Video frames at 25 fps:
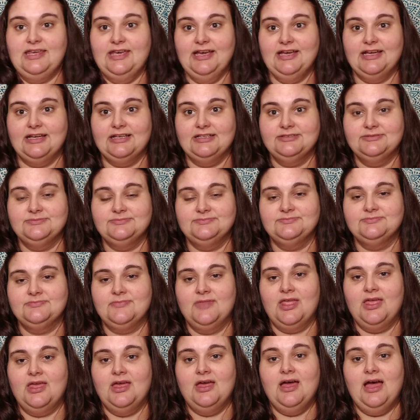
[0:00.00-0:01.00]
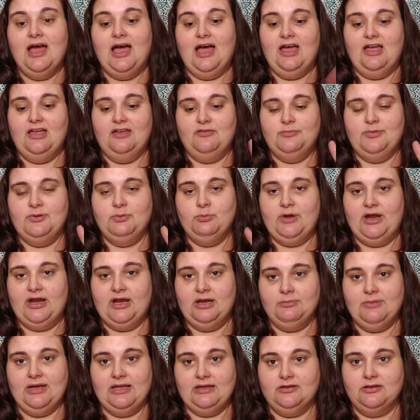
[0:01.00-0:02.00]
yeah. I have been
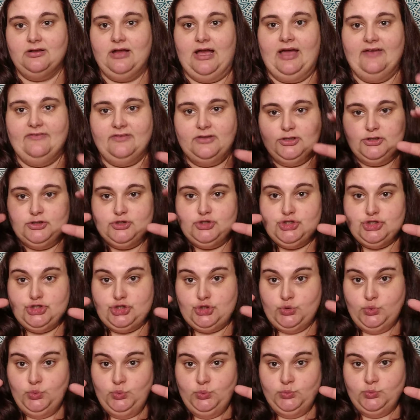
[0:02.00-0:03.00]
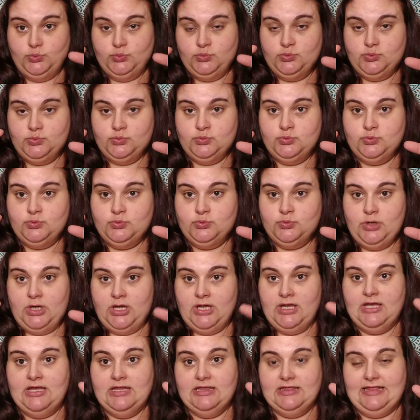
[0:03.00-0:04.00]
wearing I have a little shoe
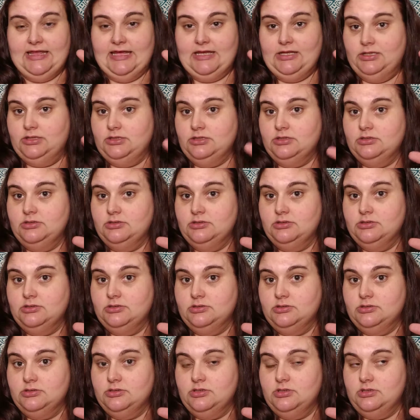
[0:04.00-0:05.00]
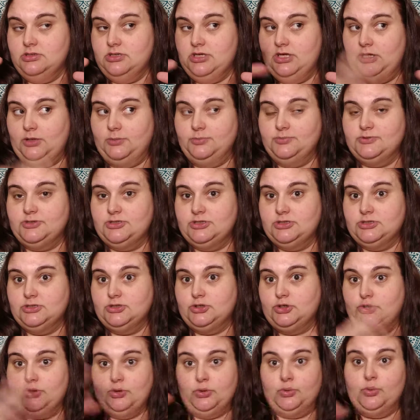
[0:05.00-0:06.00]
that
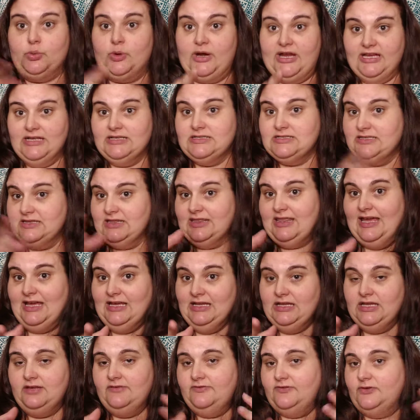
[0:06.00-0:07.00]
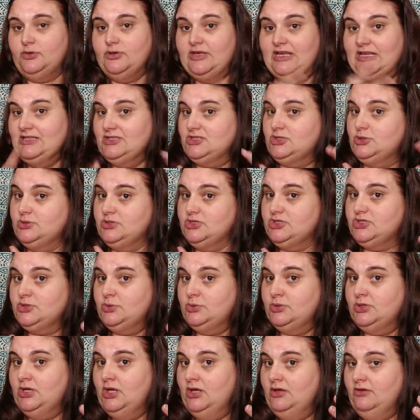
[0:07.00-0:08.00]
helps correct that if you get to it
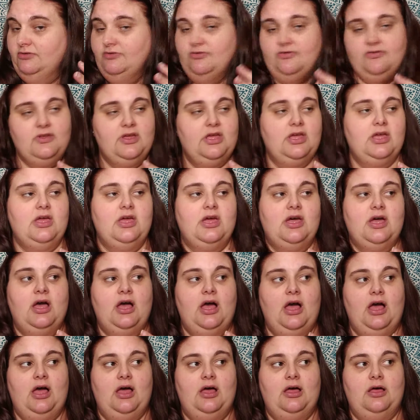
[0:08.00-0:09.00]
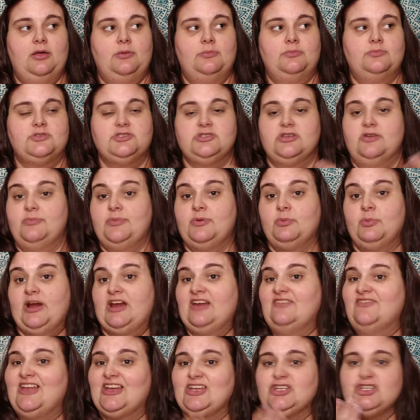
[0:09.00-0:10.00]
soon enough. So I've been
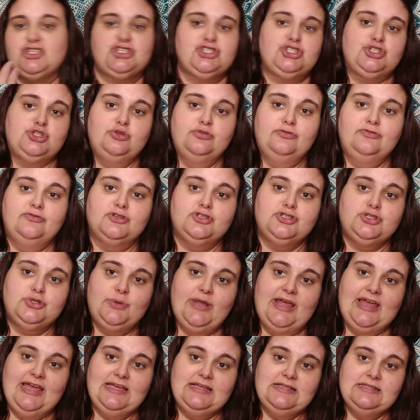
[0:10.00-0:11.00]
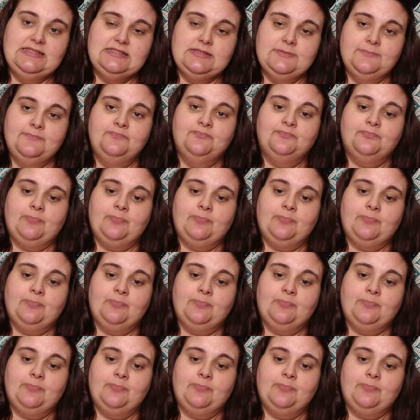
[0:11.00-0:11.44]
wearing that shoe for 2 days.